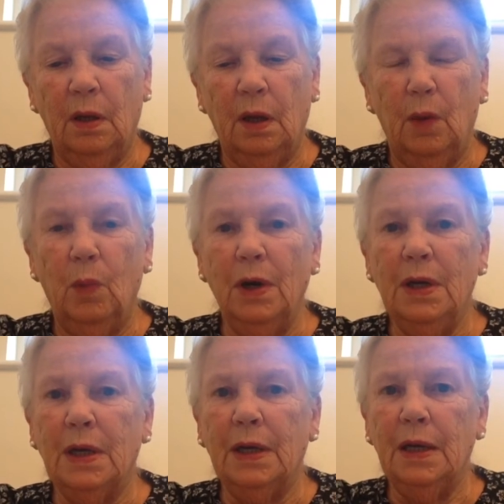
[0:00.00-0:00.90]
And one
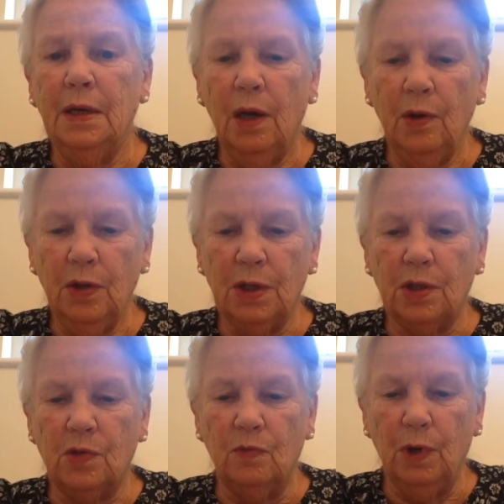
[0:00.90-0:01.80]
day he
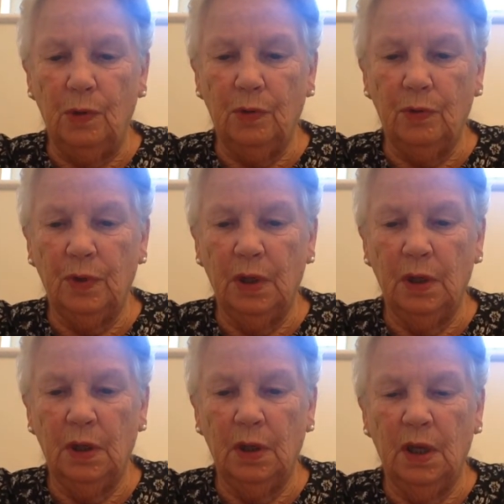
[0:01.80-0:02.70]
noticed Ruth
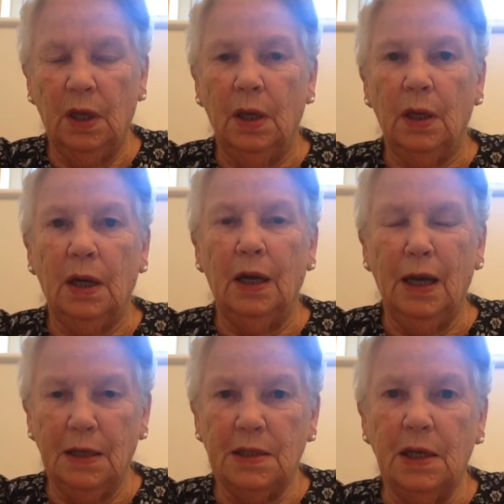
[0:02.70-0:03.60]

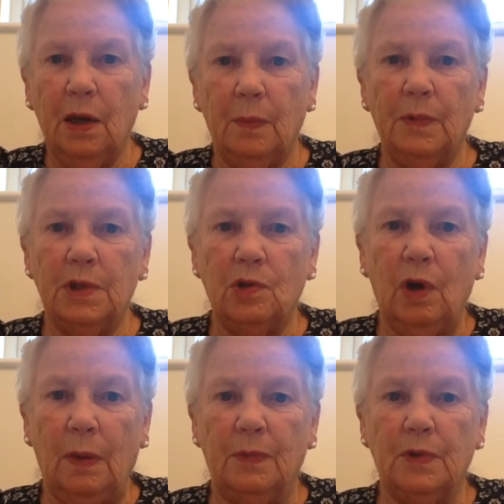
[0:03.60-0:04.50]
collecting up the
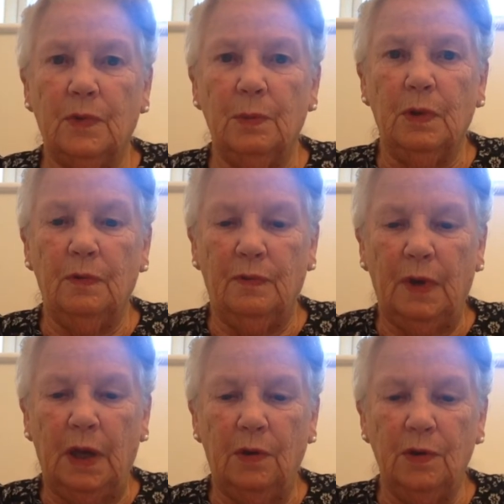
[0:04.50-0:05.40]
scraps from the
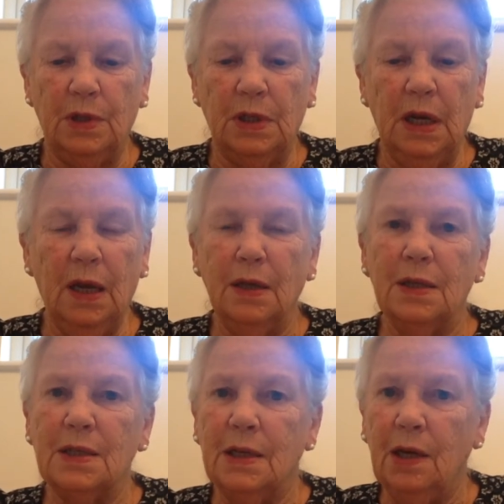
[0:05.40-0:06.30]
field, and he hadn't
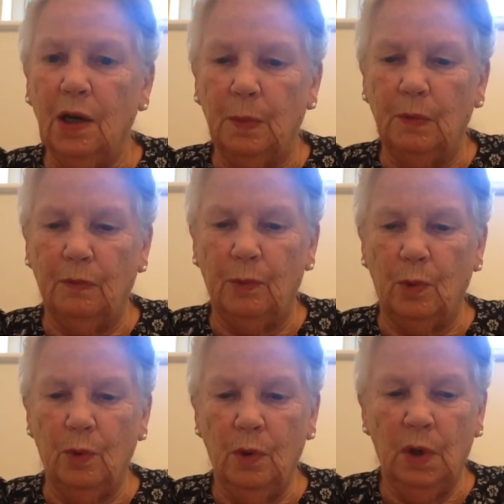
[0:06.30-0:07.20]
seen her
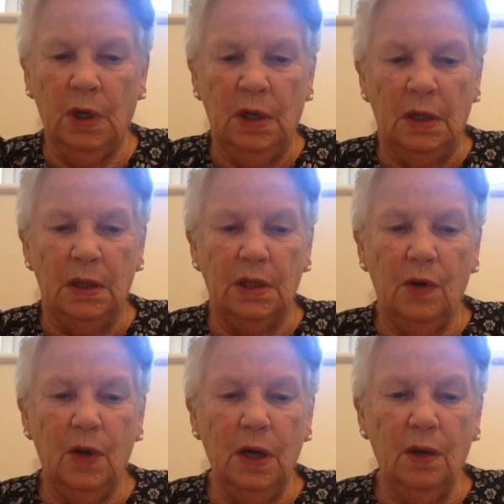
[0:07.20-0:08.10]
before, So
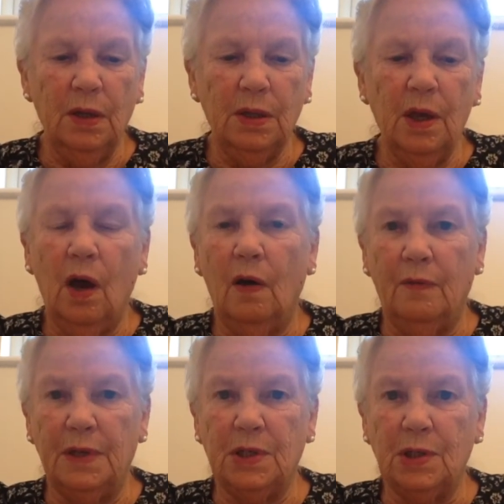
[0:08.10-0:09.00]
he asked the
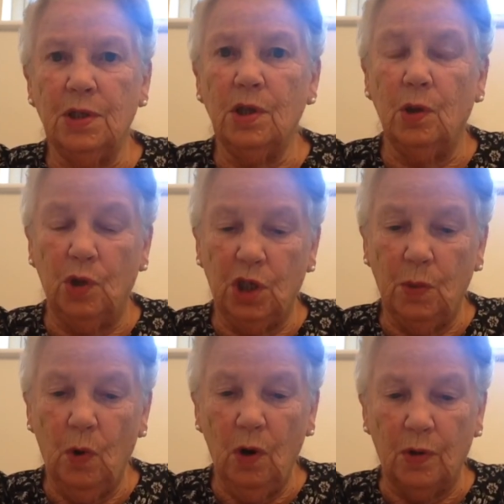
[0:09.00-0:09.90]
harvesters who she
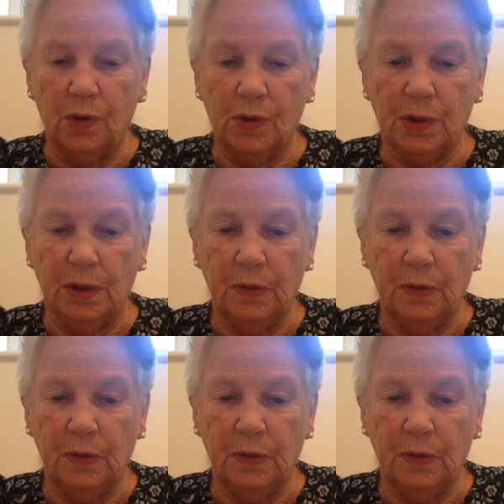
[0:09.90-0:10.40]
was.